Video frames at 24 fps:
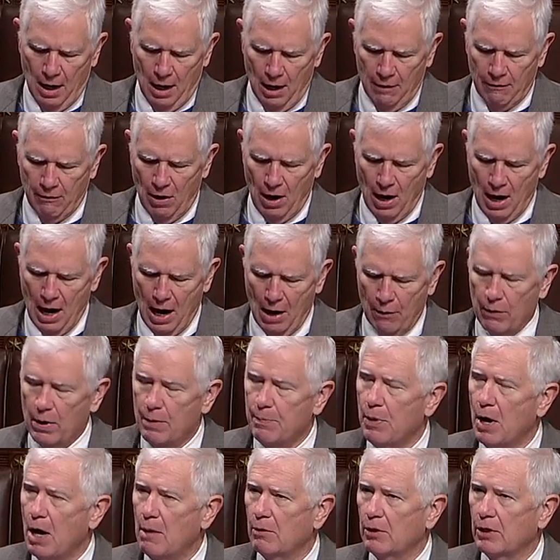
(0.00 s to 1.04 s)
of Ohio
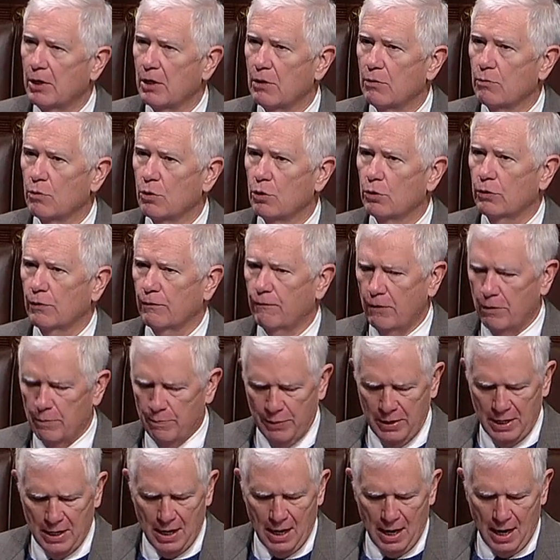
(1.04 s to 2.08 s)
Republican Rutherford
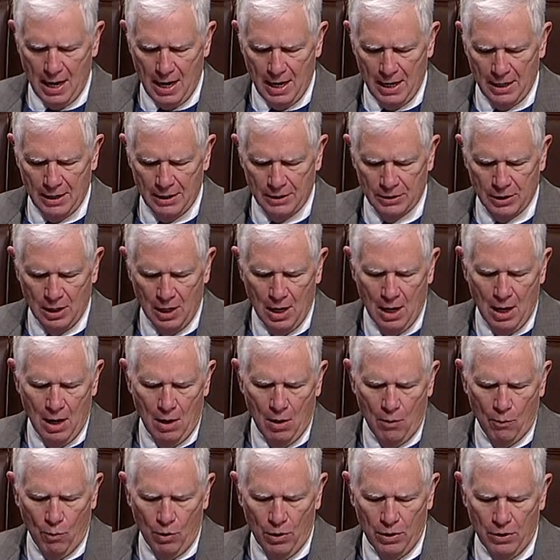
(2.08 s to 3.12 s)
B. Hayes'
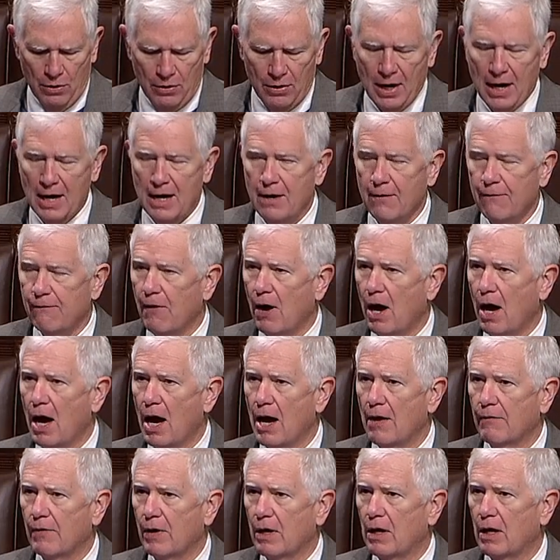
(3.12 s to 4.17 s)

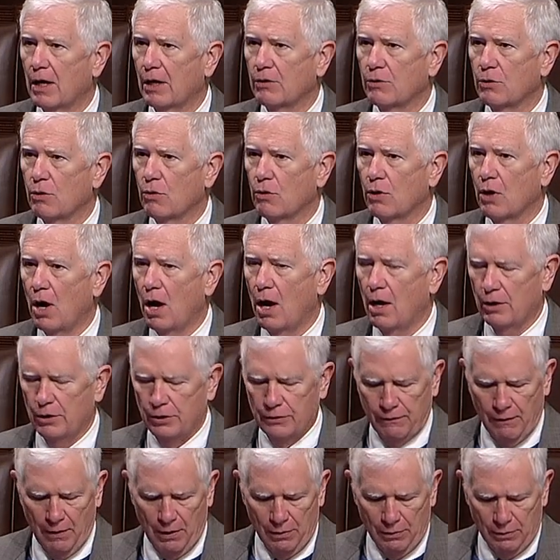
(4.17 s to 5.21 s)
185 Electoral
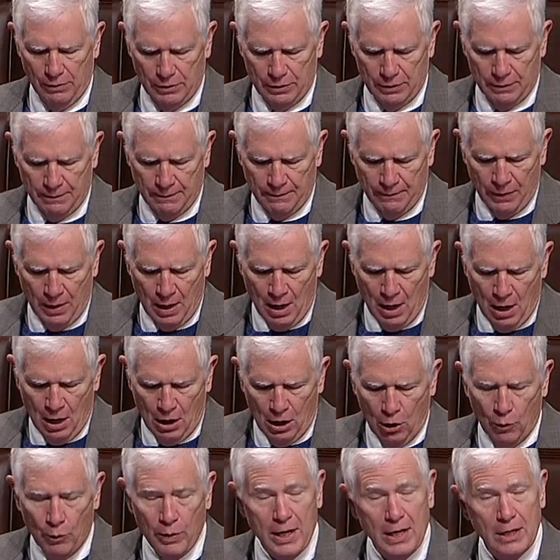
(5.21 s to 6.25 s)
College votes.
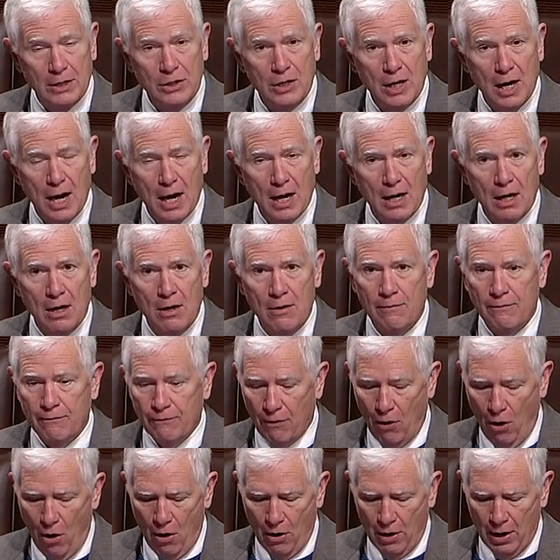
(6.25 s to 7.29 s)
Louisiana,
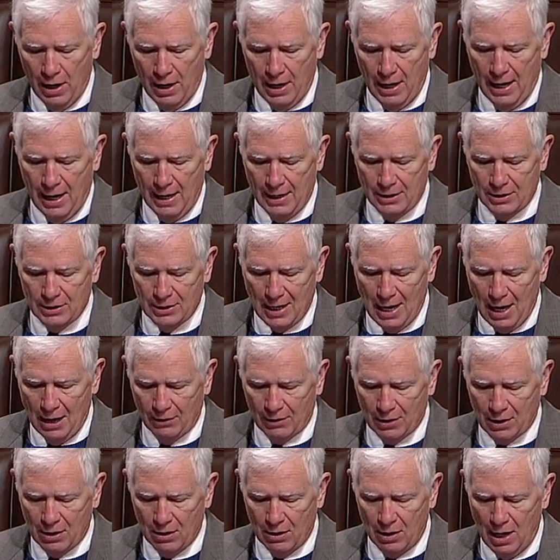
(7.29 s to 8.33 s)
Florida, and
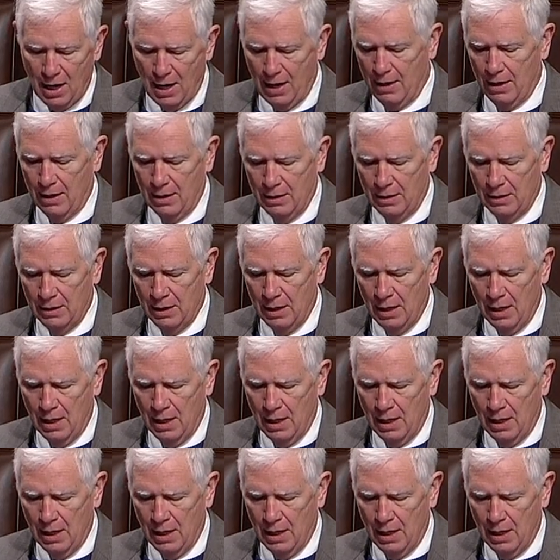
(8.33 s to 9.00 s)
South Carolina